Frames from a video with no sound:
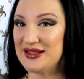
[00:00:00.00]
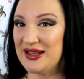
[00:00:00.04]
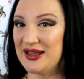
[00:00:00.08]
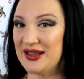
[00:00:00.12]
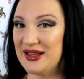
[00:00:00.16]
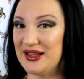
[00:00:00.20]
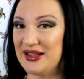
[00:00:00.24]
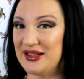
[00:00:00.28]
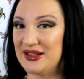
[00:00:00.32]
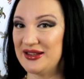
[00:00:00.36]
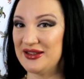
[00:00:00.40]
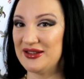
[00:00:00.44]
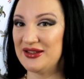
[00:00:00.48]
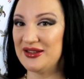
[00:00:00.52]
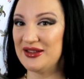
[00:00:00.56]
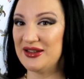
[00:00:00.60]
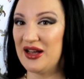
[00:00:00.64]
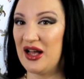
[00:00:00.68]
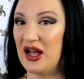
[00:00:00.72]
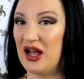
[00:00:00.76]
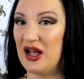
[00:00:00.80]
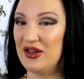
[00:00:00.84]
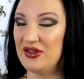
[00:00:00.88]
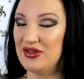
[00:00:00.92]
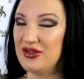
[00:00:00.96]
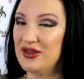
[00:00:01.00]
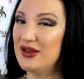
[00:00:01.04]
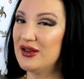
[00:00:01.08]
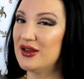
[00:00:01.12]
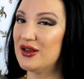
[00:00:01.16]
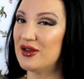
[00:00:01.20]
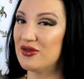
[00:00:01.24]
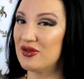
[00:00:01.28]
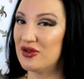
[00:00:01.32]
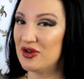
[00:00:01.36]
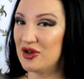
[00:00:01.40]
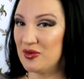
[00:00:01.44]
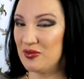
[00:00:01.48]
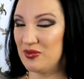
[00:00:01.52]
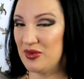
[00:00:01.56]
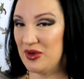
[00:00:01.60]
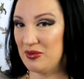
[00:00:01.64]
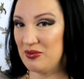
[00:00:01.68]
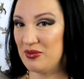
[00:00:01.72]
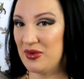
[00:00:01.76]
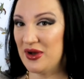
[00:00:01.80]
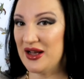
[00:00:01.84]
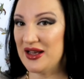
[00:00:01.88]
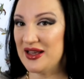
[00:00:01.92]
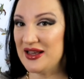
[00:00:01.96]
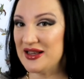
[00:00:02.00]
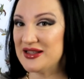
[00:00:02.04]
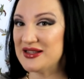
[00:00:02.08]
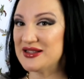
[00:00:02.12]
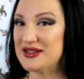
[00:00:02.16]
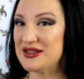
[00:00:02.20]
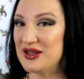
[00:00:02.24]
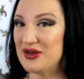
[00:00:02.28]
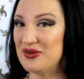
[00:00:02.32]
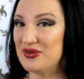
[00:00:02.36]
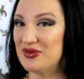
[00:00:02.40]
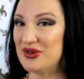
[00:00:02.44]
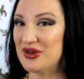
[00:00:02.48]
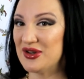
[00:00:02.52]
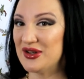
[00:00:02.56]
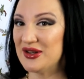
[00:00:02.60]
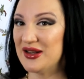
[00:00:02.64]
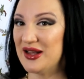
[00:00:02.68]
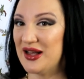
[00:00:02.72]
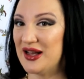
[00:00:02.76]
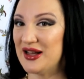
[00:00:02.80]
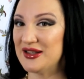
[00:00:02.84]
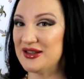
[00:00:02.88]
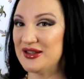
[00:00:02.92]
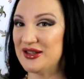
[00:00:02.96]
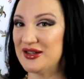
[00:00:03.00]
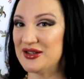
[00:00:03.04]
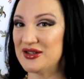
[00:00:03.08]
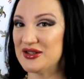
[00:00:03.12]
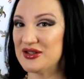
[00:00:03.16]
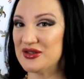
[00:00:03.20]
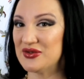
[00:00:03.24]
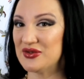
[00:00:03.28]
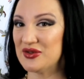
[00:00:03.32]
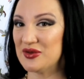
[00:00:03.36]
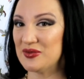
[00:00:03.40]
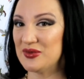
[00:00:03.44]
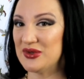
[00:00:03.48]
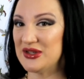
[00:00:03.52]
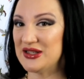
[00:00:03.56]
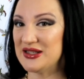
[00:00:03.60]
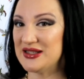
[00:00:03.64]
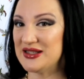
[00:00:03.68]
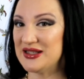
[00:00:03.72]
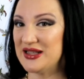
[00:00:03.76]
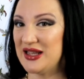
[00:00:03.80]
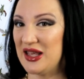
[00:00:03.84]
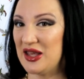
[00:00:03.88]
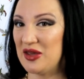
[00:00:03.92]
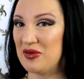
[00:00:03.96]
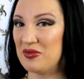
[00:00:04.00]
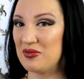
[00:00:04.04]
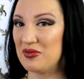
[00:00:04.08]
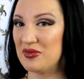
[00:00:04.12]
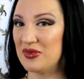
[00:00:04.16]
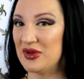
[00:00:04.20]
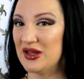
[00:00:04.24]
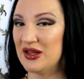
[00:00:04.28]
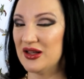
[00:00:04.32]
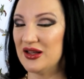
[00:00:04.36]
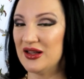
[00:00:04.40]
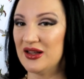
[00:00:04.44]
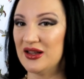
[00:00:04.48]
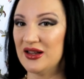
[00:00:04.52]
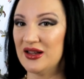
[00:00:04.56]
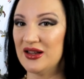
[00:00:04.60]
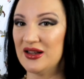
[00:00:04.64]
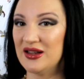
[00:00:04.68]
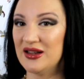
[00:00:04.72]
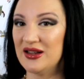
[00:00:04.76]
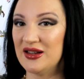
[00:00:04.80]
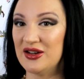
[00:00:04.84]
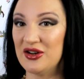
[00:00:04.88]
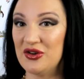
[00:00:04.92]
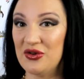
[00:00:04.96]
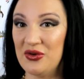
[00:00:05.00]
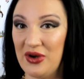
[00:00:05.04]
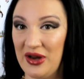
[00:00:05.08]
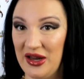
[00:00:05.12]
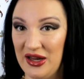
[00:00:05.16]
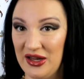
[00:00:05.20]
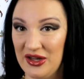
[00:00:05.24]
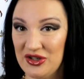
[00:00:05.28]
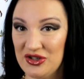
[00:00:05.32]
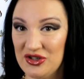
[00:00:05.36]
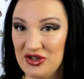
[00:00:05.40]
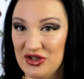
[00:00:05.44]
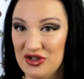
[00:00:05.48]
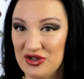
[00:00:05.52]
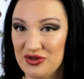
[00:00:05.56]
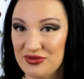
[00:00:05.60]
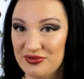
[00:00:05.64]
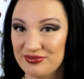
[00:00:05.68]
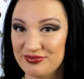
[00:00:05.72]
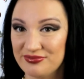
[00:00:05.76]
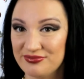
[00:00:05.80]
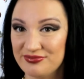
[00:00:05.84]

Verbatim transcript: and I think I'm gonna be buying several others from the same range.